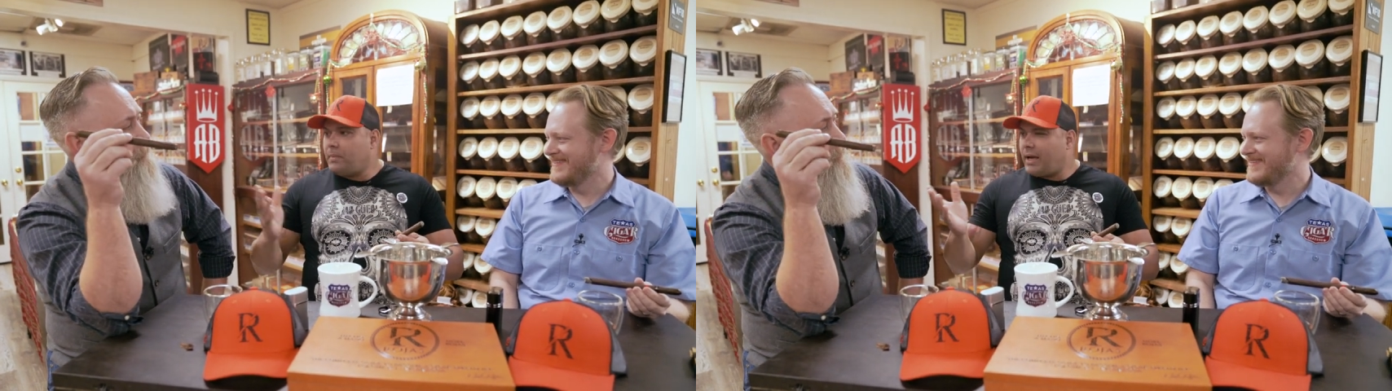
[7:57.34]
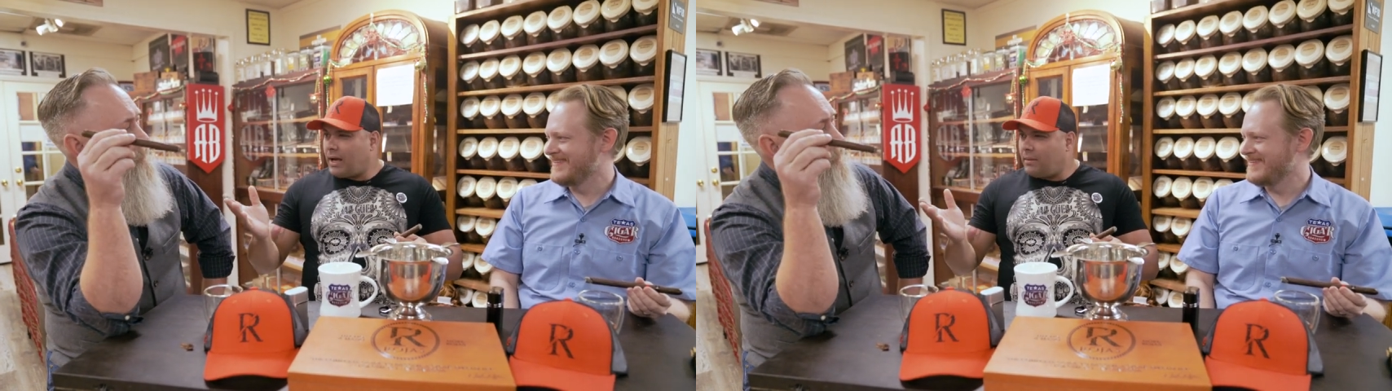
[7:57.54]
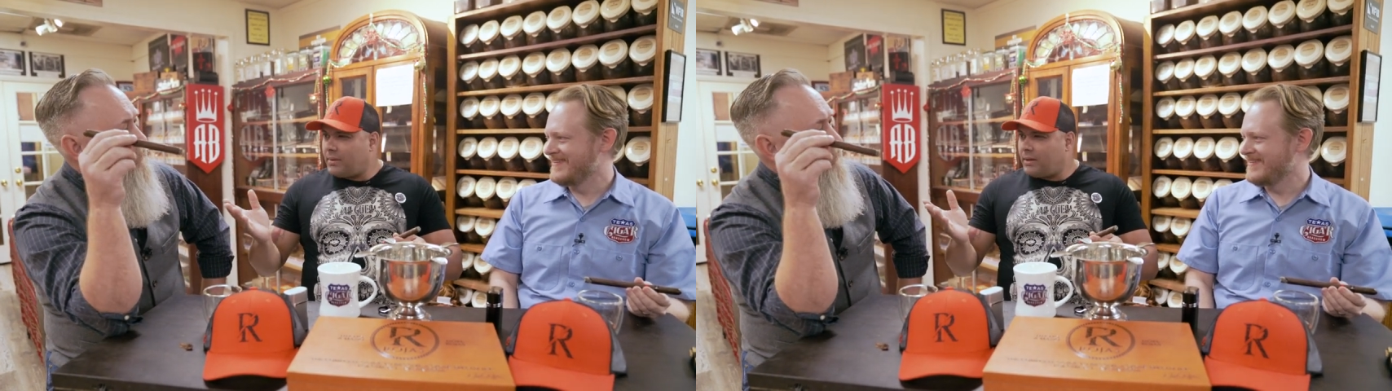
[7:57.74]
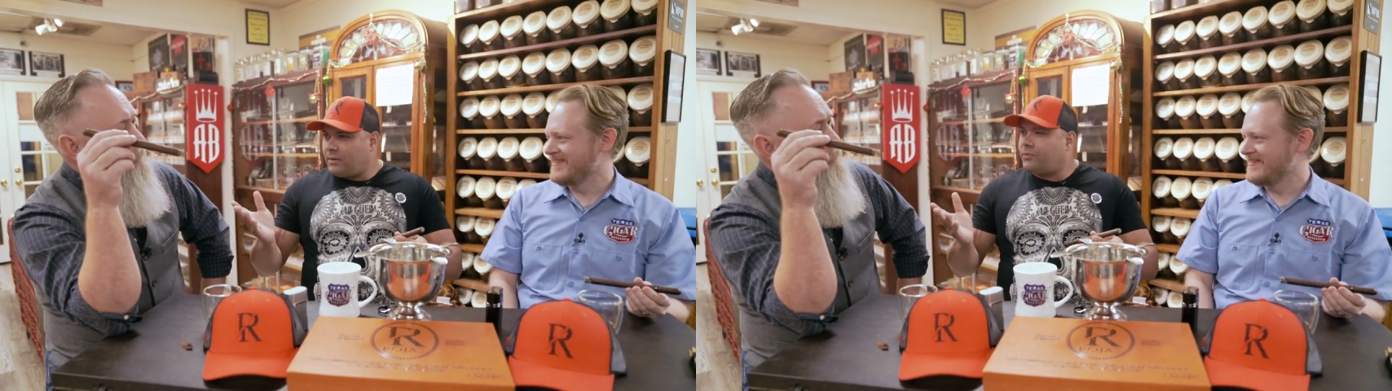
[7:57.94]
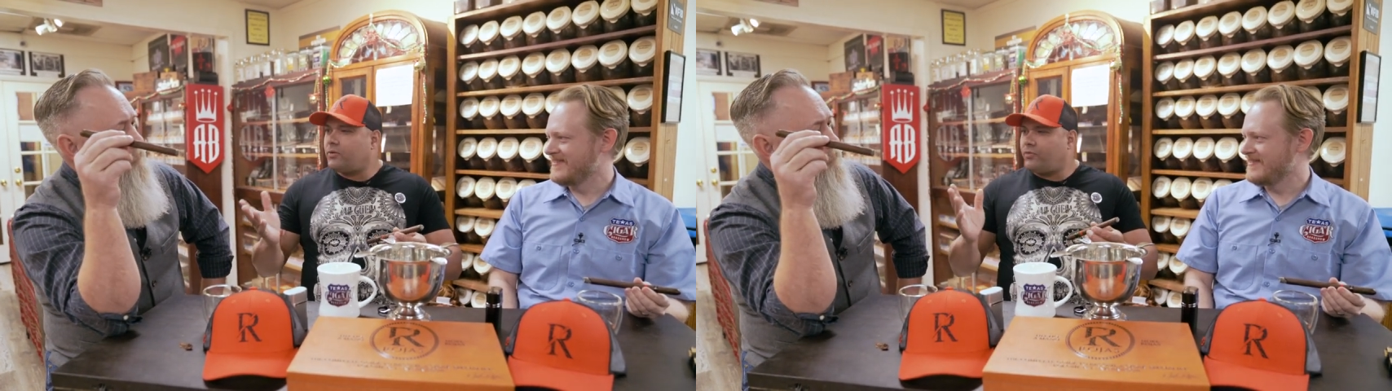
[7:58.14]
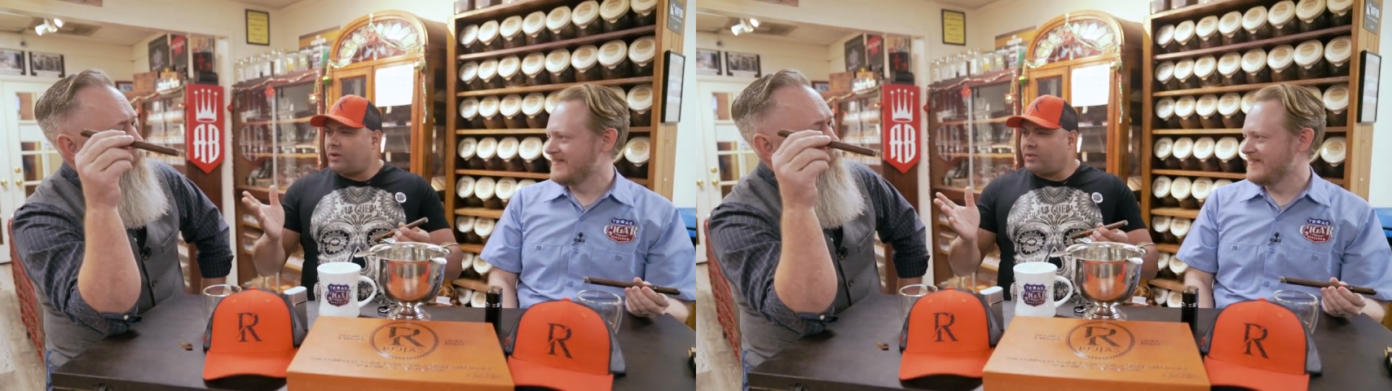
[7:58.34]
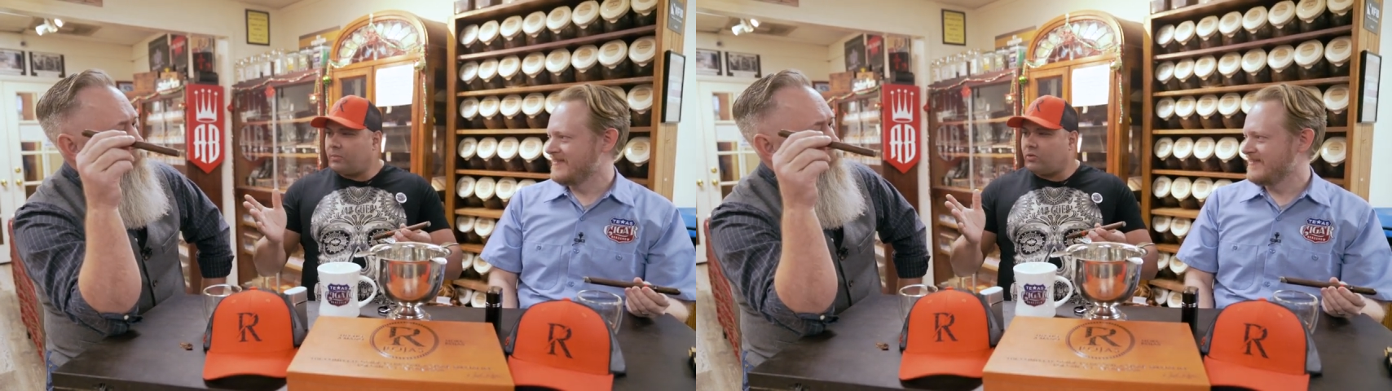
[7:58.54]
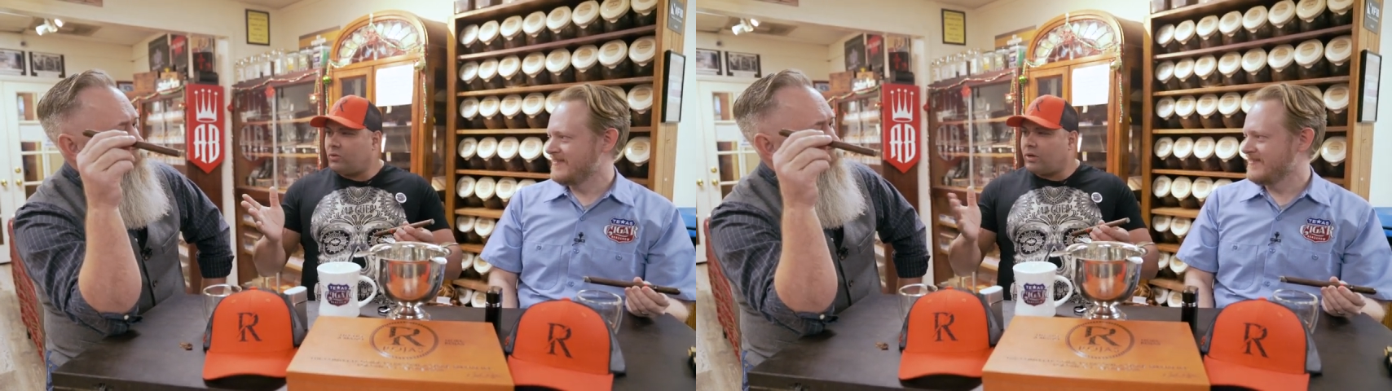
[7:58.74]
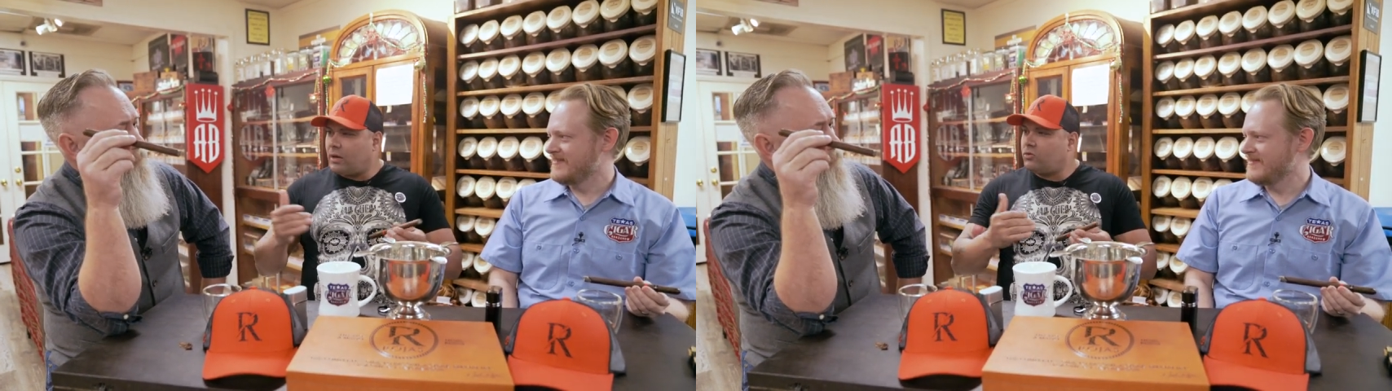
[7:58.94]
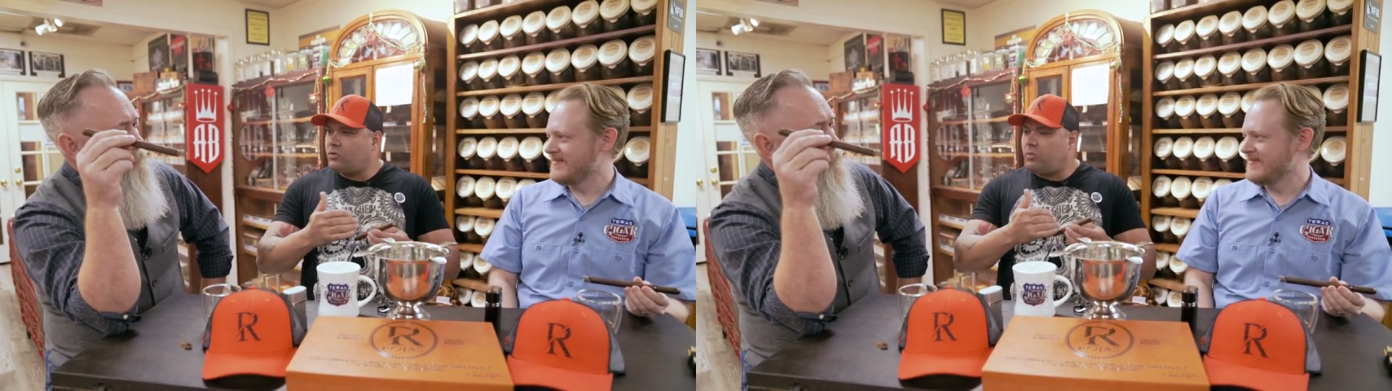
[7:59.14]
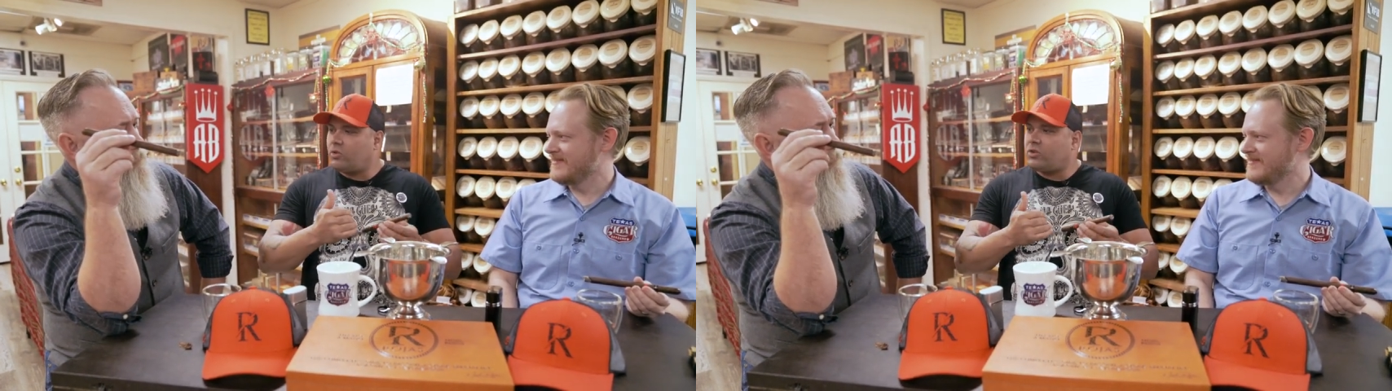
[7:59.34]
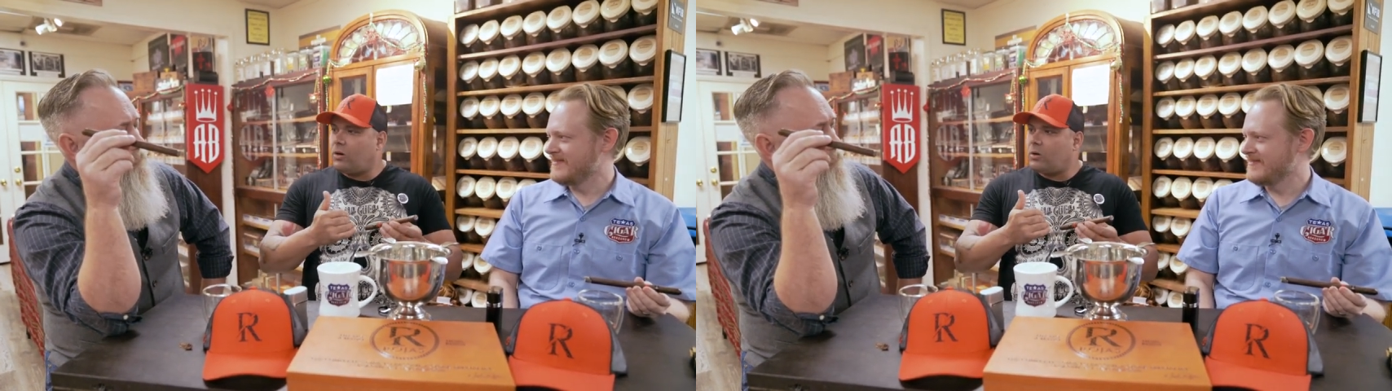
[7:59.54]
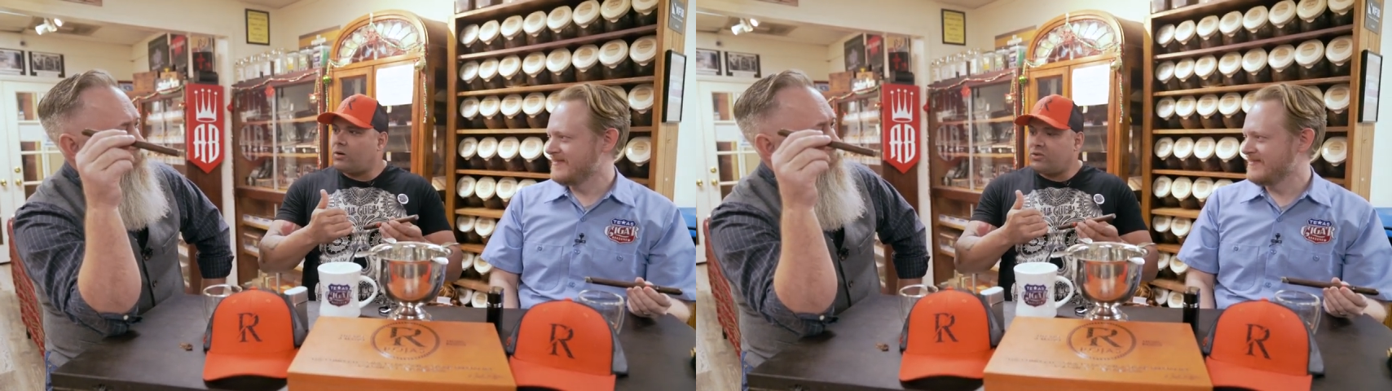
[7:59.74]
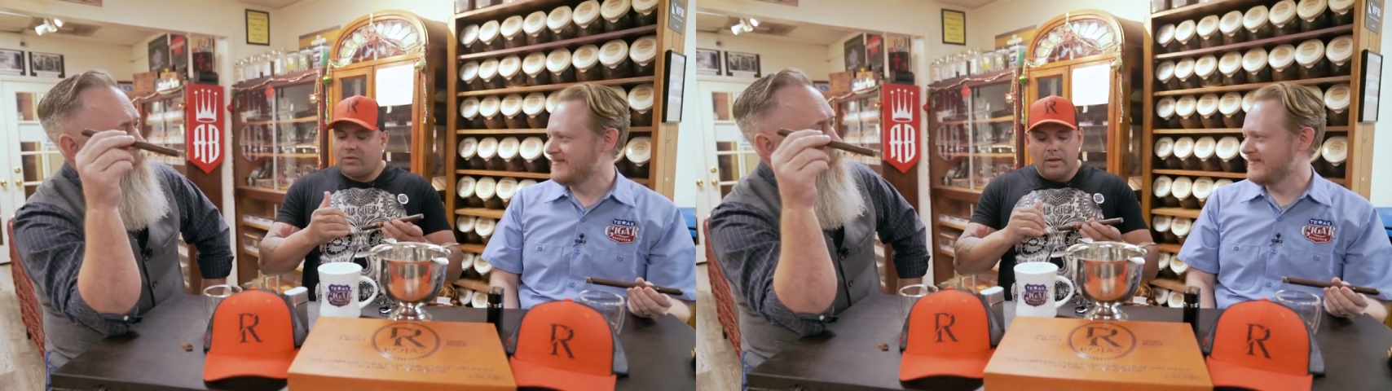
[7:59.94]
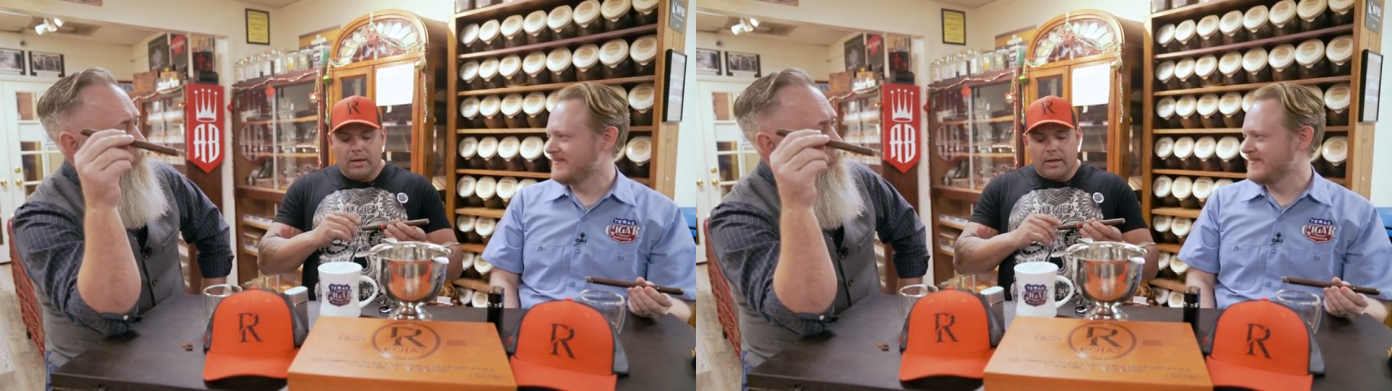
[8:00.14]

Speaker 1: might happen that, for, for, example, sometimes you smoke cigars, mm